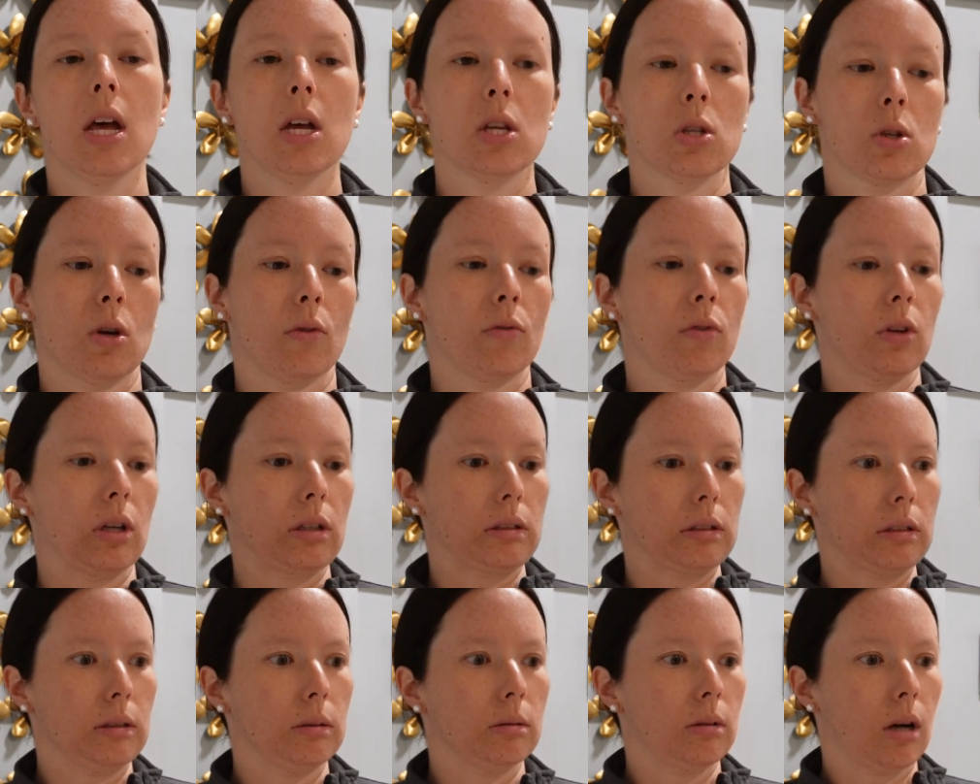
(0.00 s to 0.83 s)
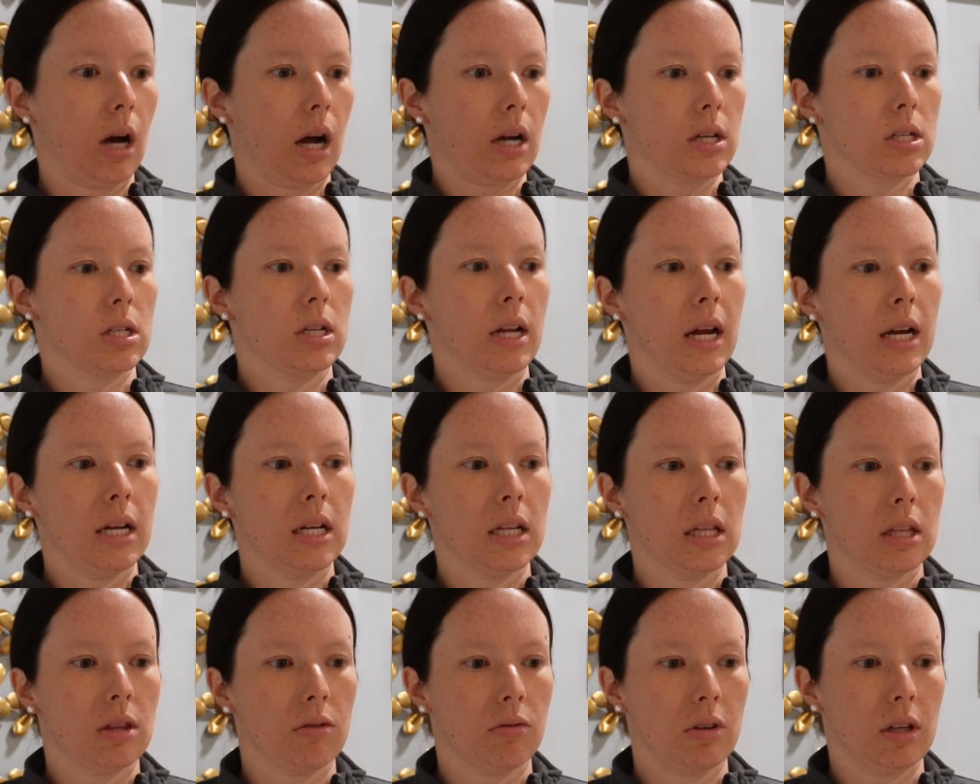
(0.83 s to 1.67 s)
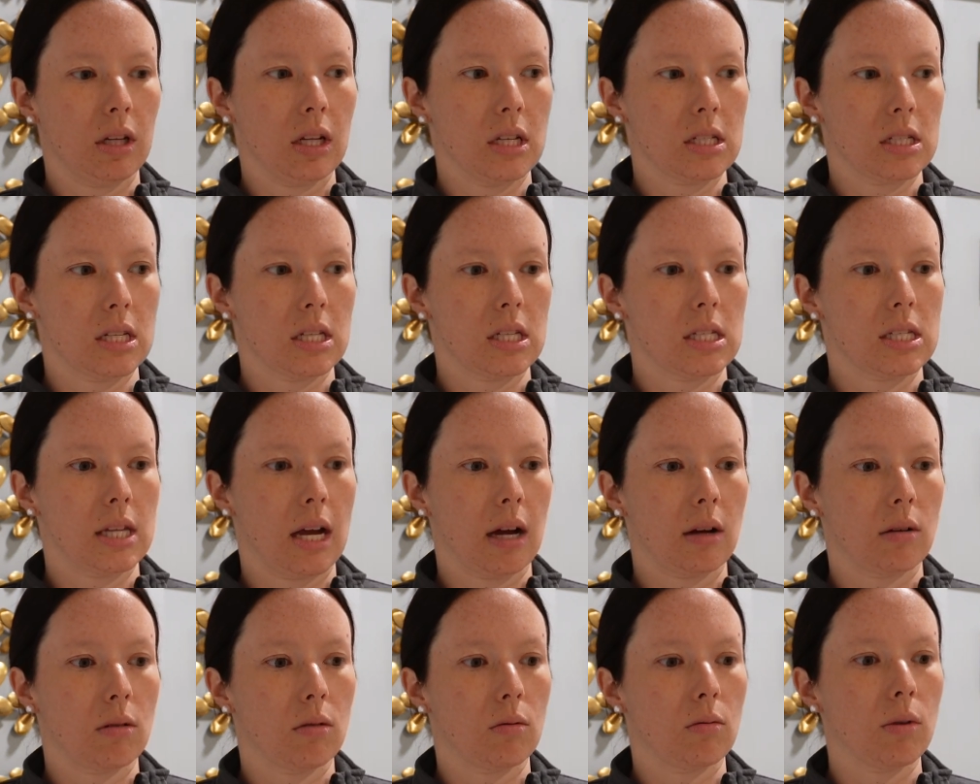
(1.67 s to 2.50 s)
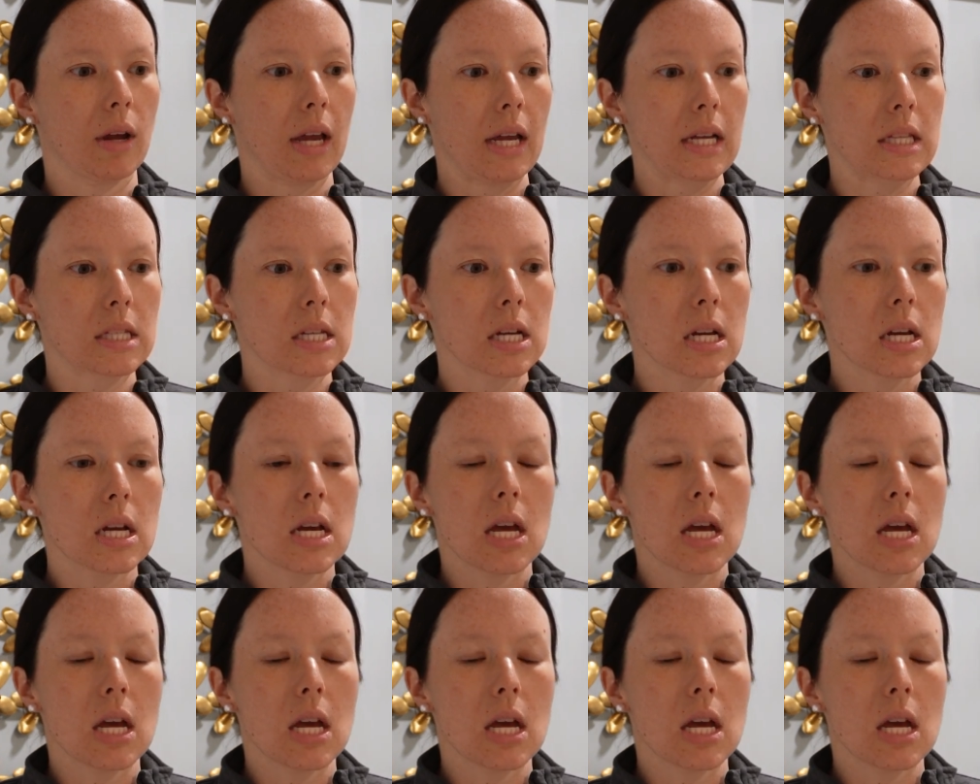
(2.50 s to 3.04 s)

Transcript: So if you're like, oh gosh, 93 doesn't sound great,